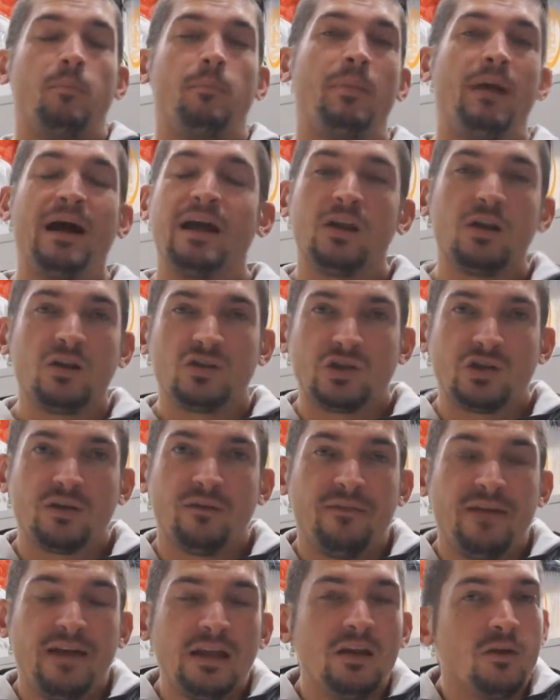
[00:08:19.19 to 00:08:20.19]

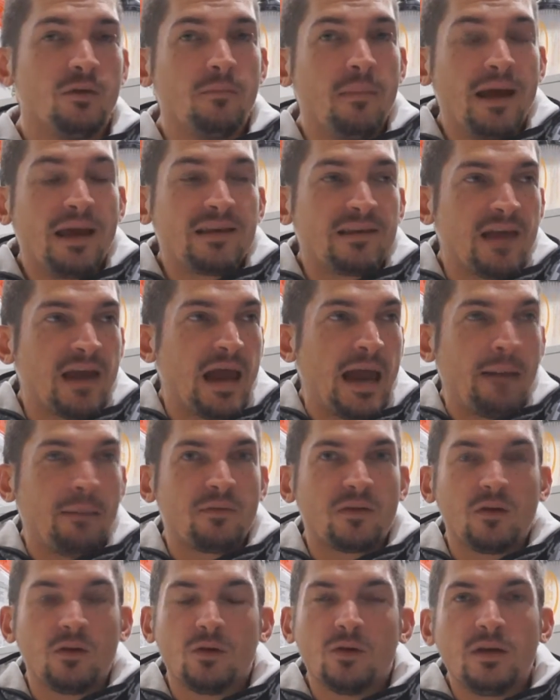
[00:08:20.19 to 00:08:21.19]
biological value makes
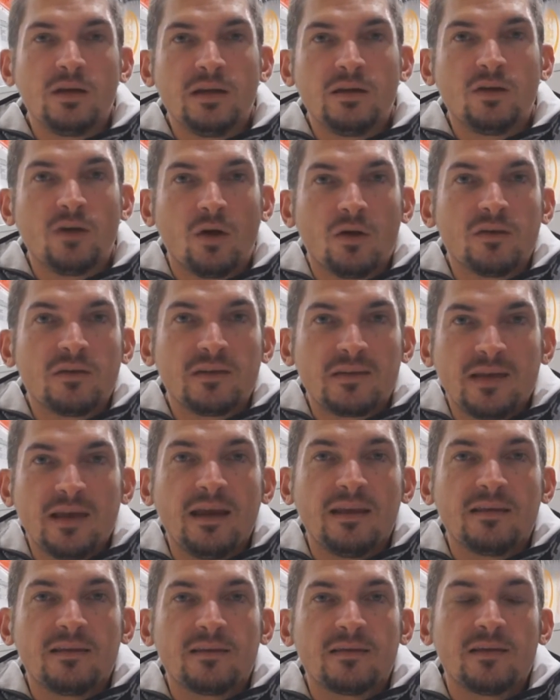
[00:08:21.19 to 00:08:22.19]
absolutely no
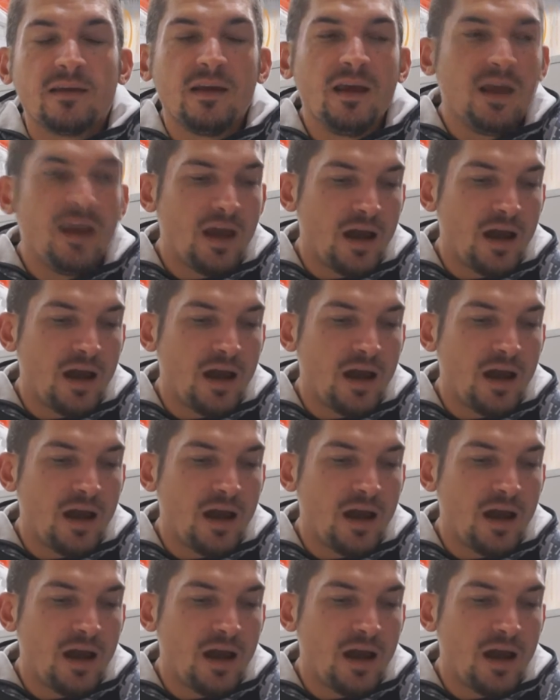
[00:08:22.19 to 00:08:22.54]
sense.